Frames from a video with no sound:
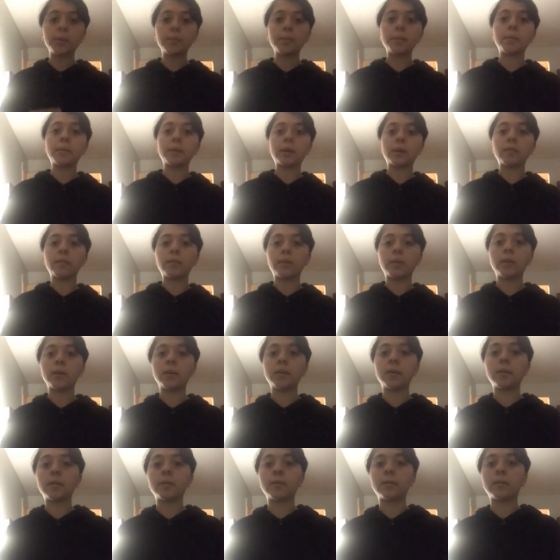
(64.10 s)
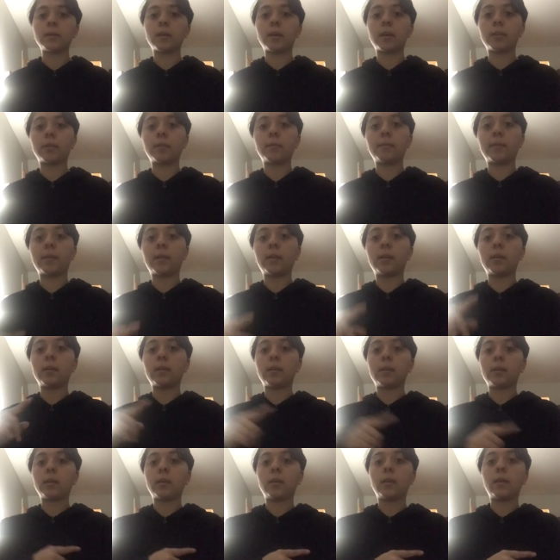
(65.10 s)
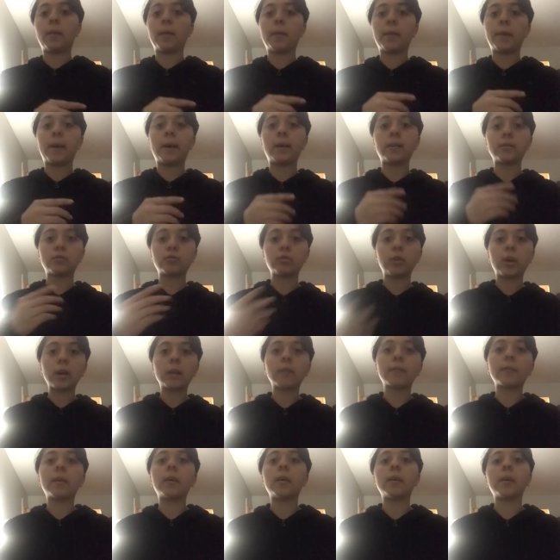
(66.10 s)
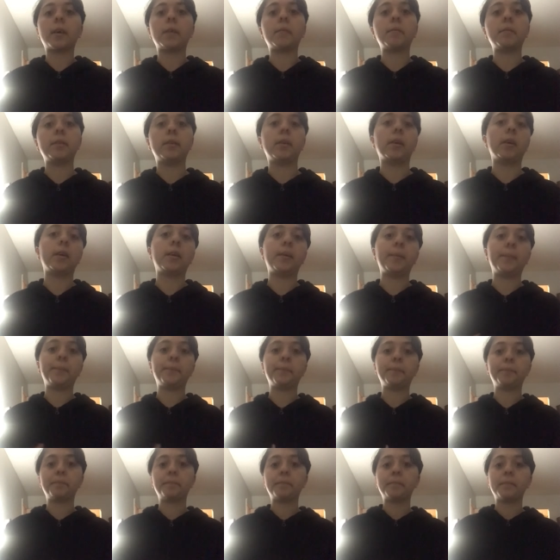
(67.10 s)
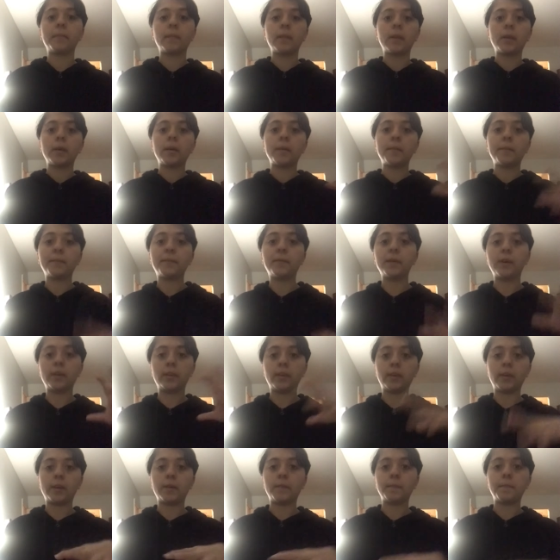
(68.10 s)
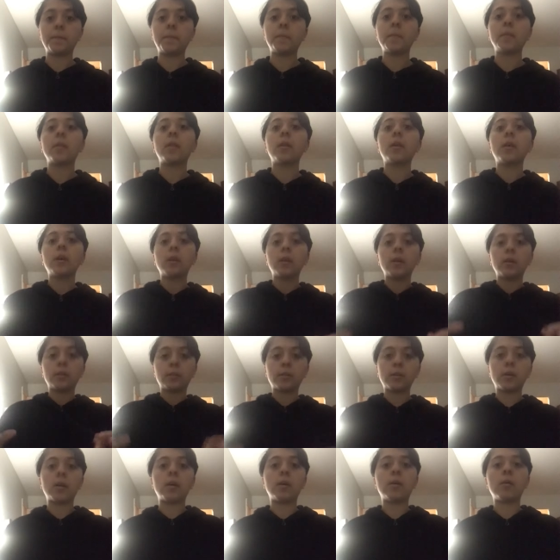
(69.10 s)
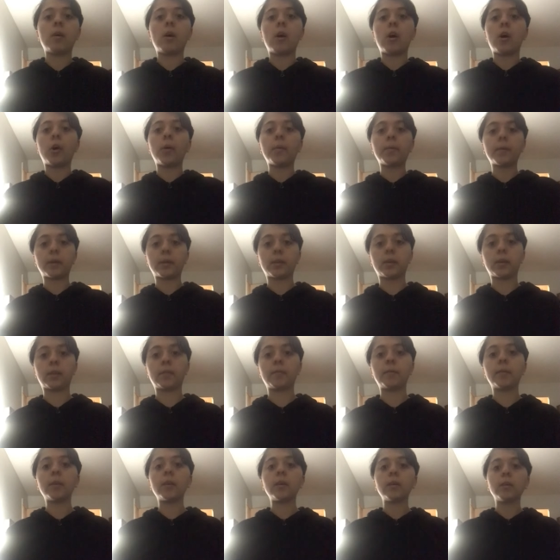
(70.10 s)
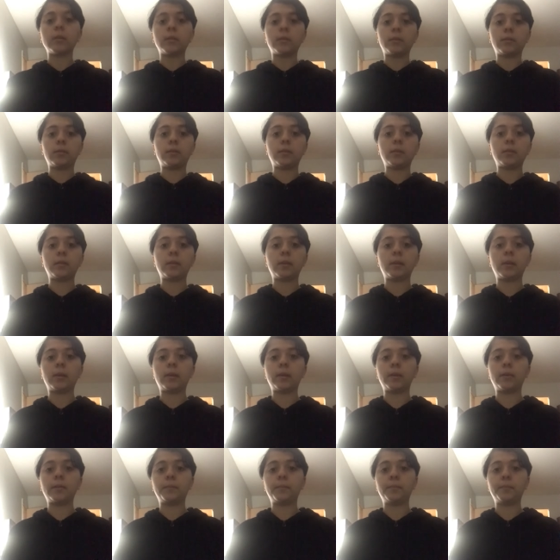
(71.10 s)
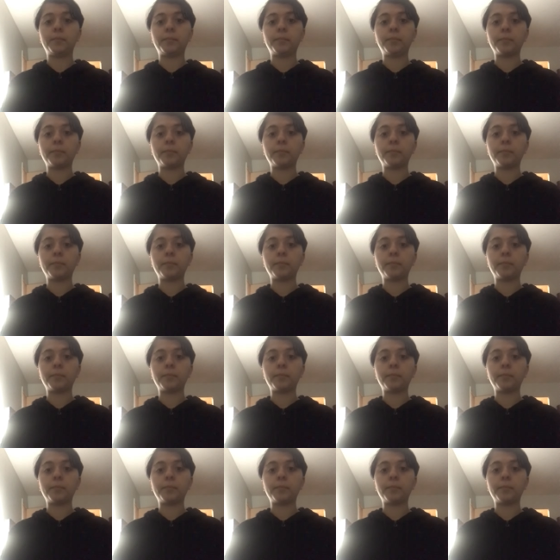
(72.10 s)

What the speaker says: be making videos, I'll try to vlog every day, but yeah. So hope you guys liked the video, and